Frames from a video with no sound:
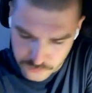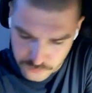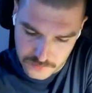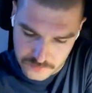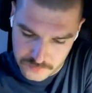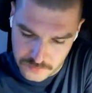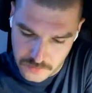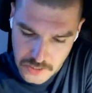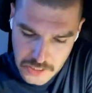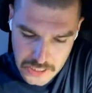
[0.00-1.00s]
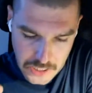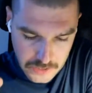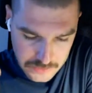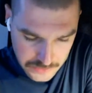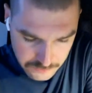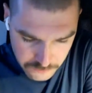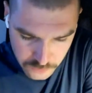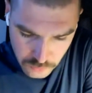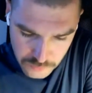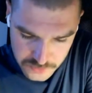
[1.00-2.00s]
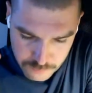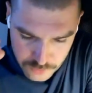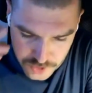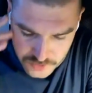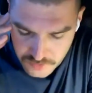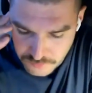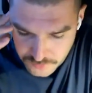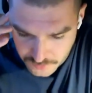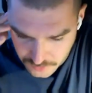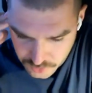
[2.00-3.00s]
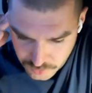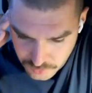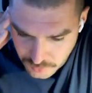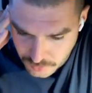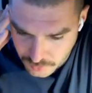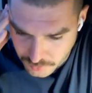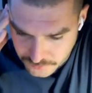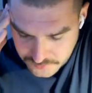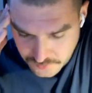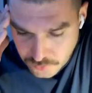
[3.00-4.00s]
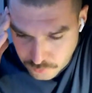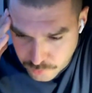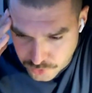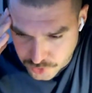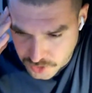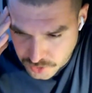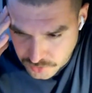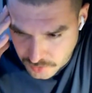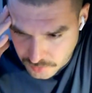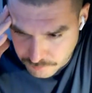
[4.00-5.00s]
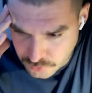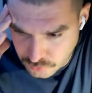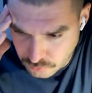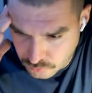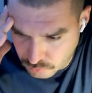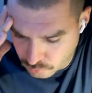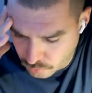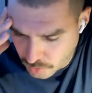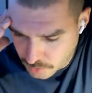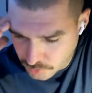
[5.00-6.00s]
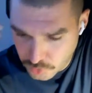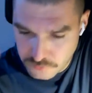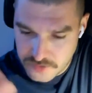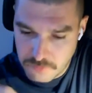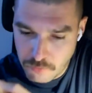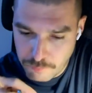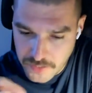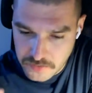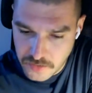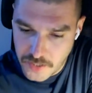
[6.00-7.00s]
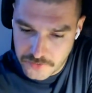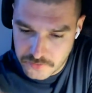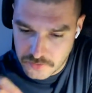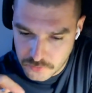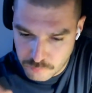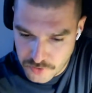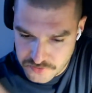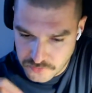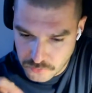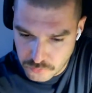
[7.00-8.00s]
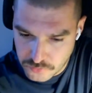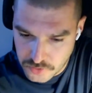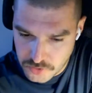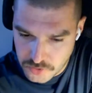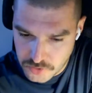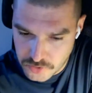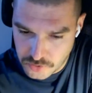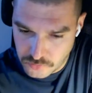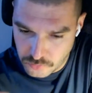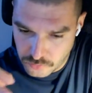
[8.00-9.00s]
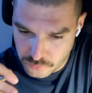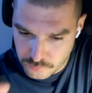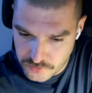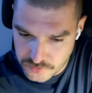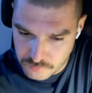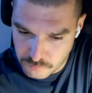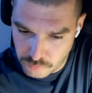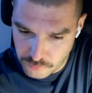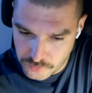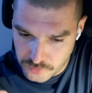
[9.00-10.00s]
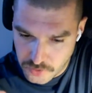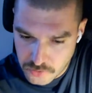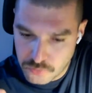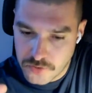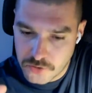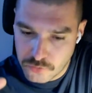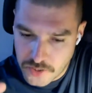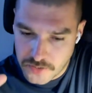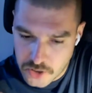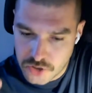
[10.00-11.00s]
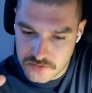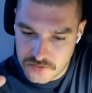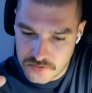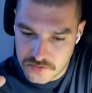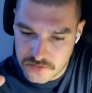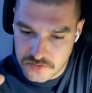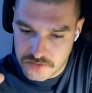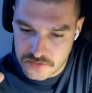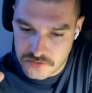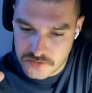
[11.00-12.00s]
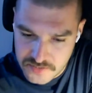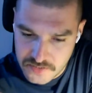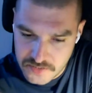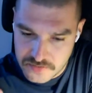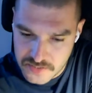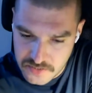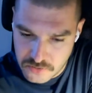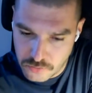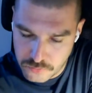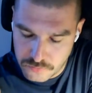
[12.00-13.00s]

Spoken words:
that even though it's projective in nature, this kind of projection helps you to, somehow backlight the present condition or the present moment so that you can actually see the seeds of those